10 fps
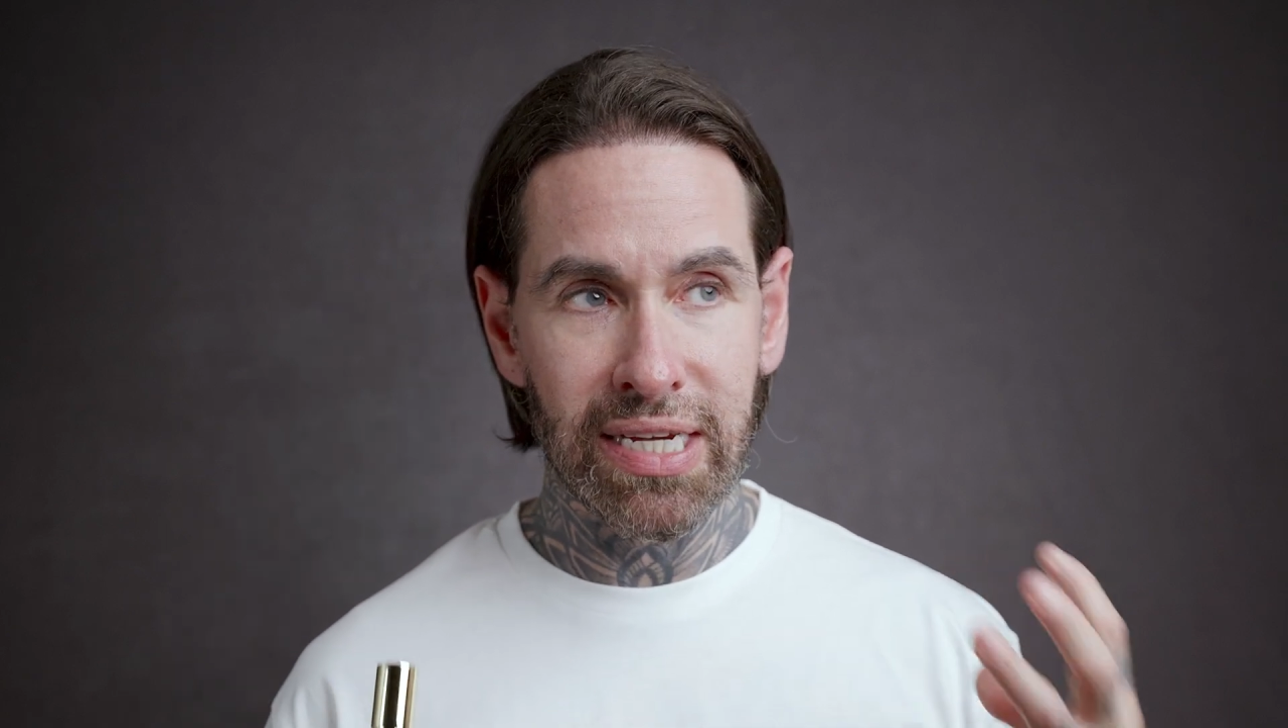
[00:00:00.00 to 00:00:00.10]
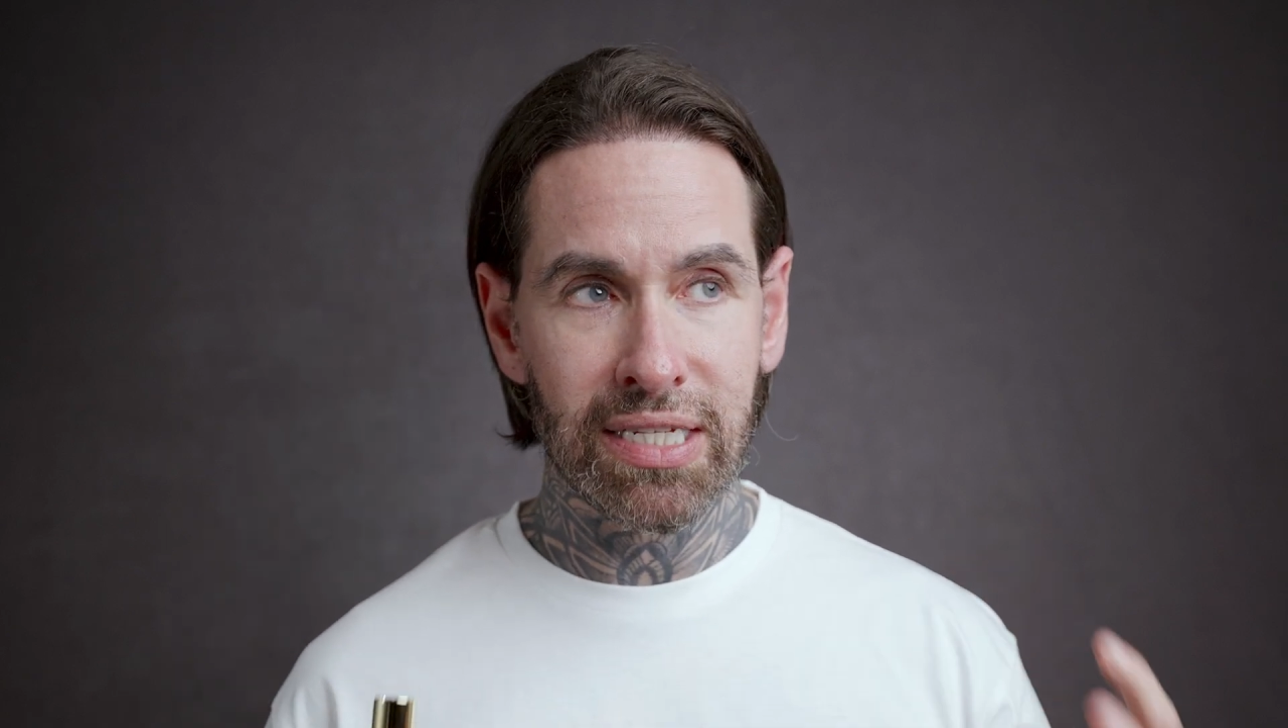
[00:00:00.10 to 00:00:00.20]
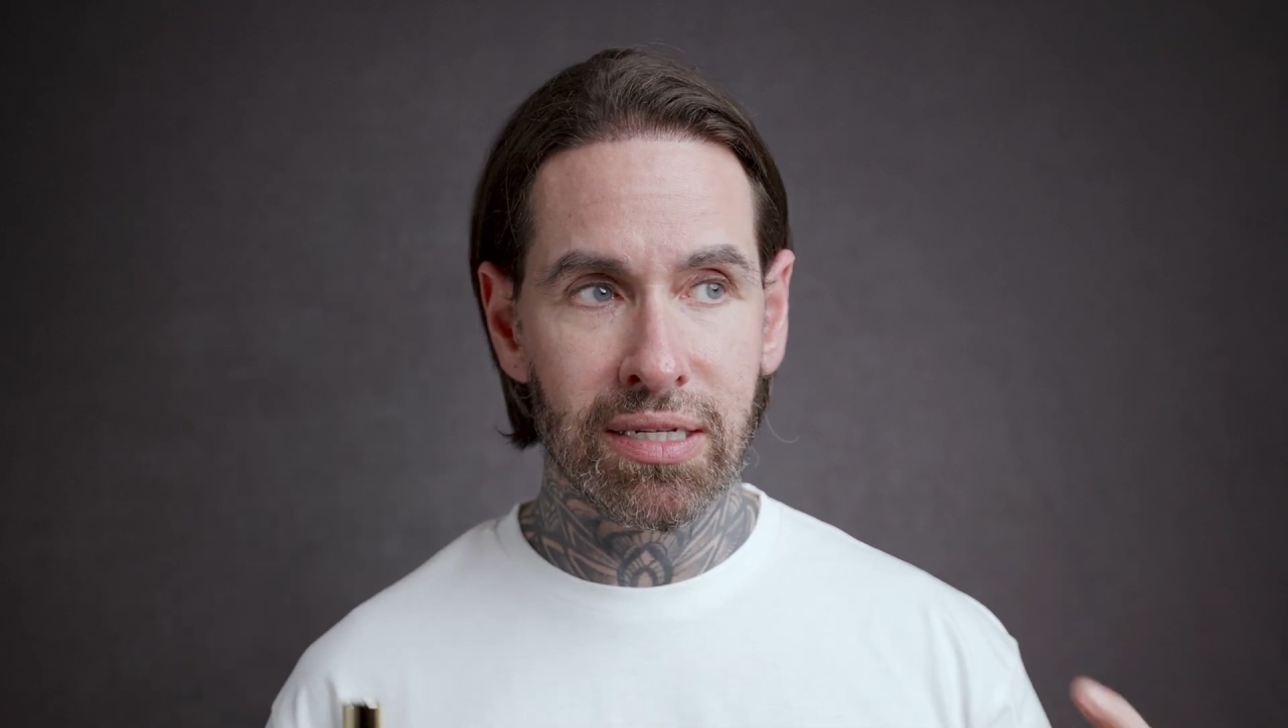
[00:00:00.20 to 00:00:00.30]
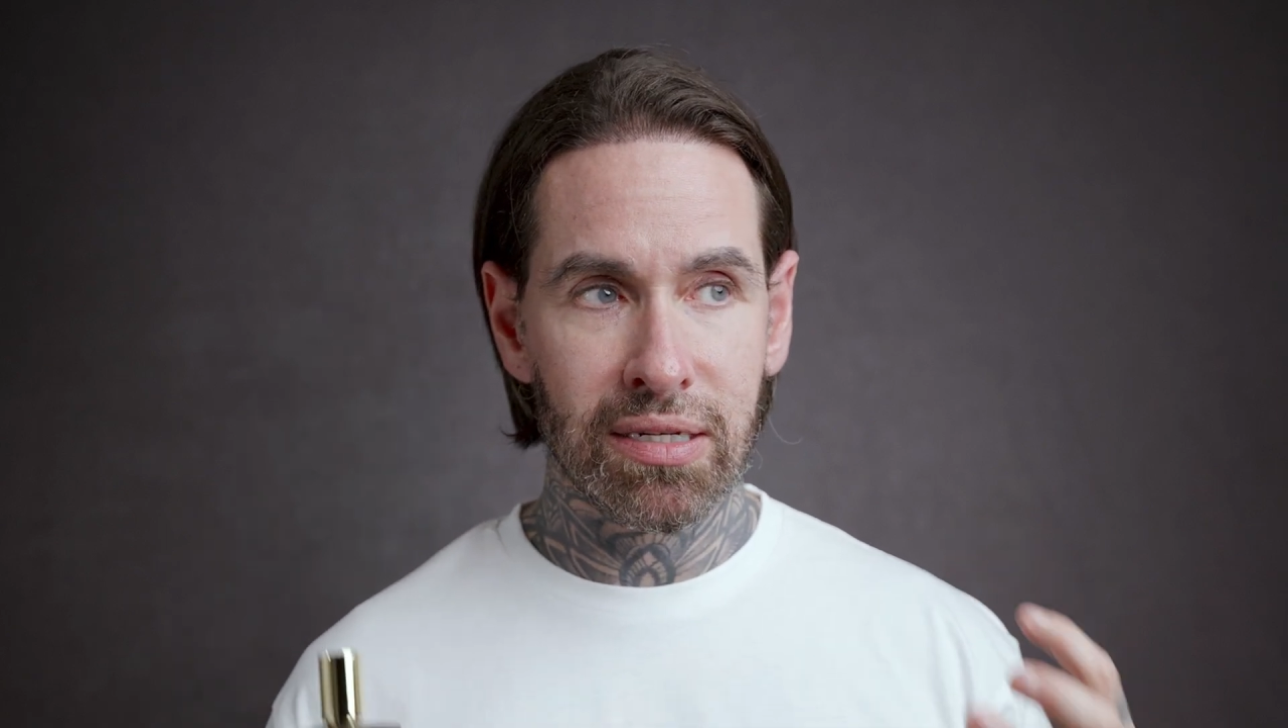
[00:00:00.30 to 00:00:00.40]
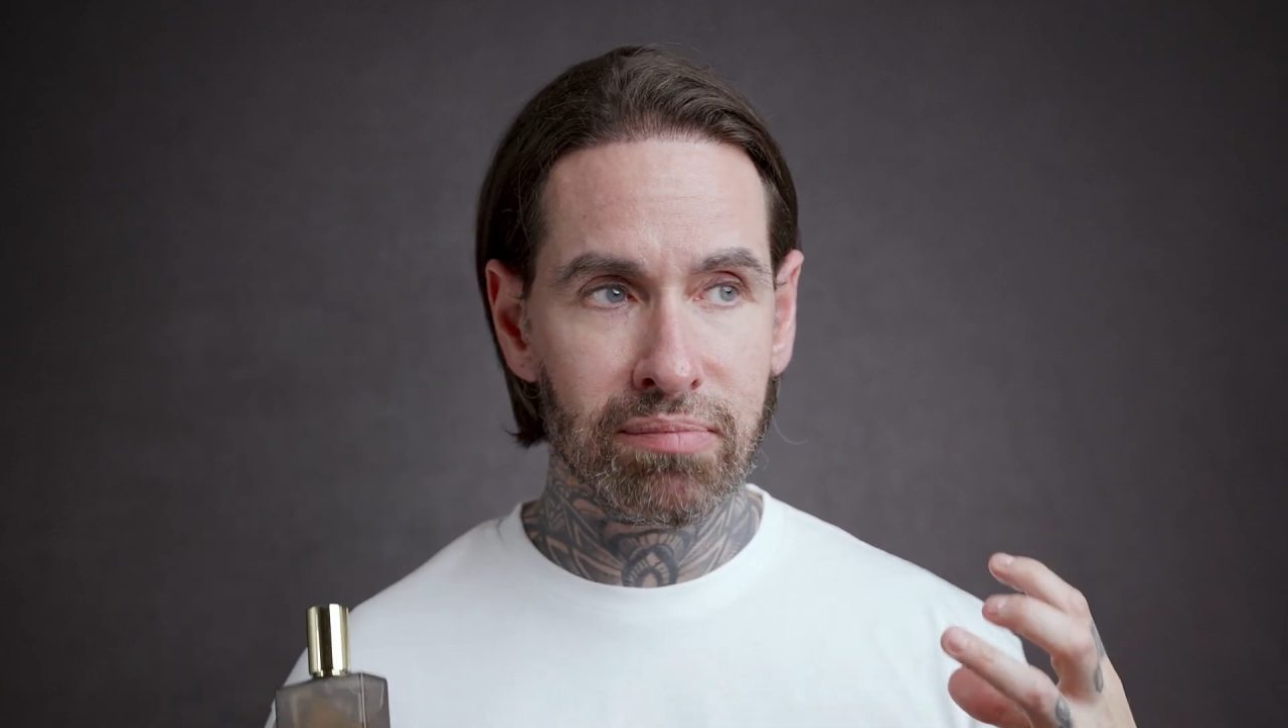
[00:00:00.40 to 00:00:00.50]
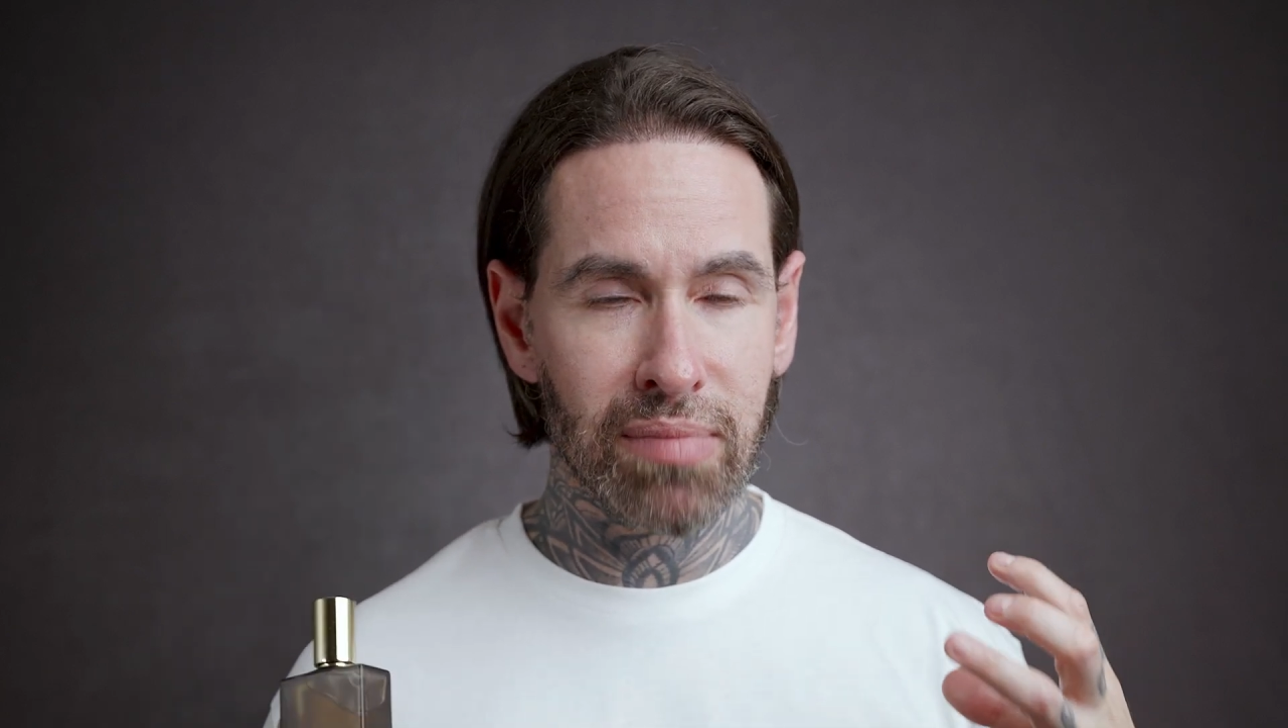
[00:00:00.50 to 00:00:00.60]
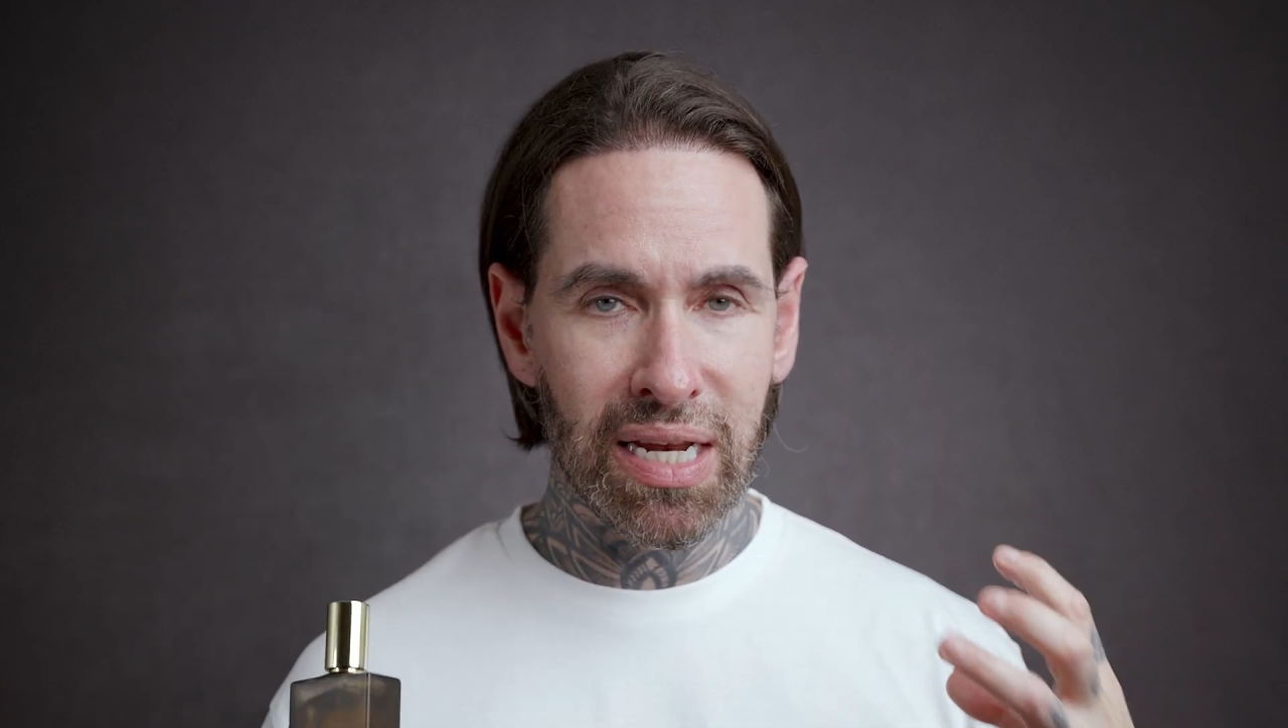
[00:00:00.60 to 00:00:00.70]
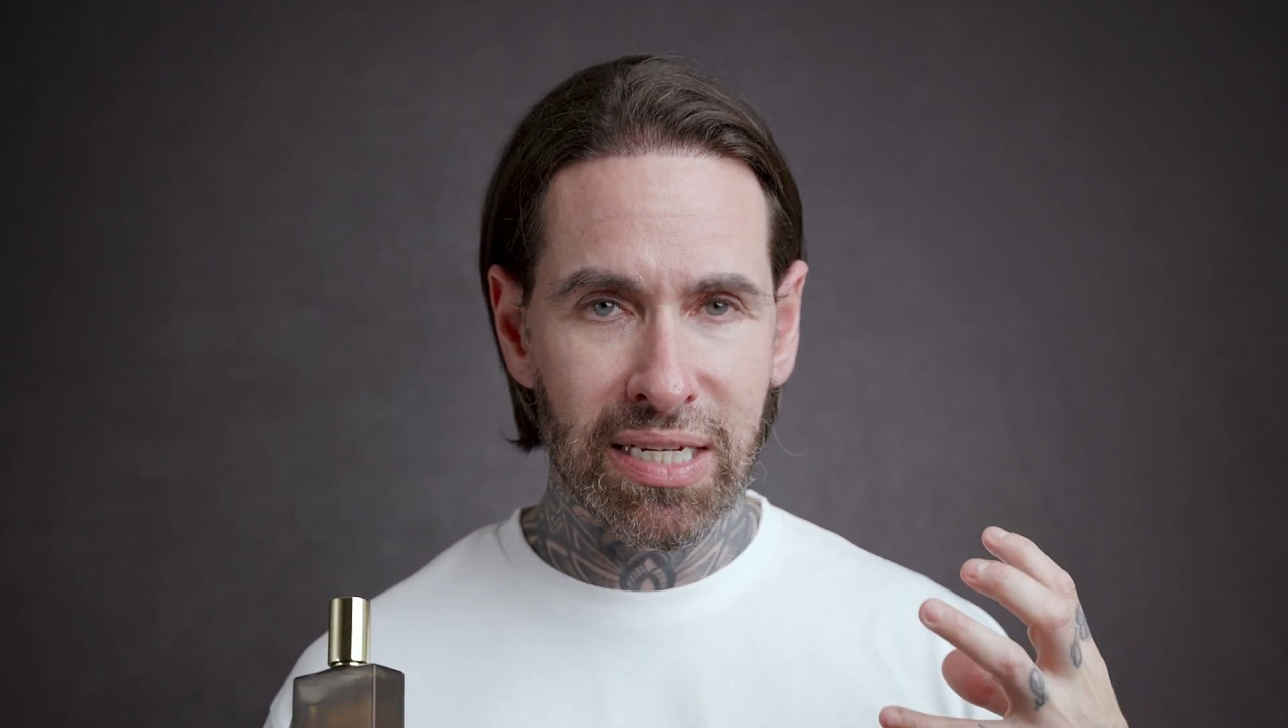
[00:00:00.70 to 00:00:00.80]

Middle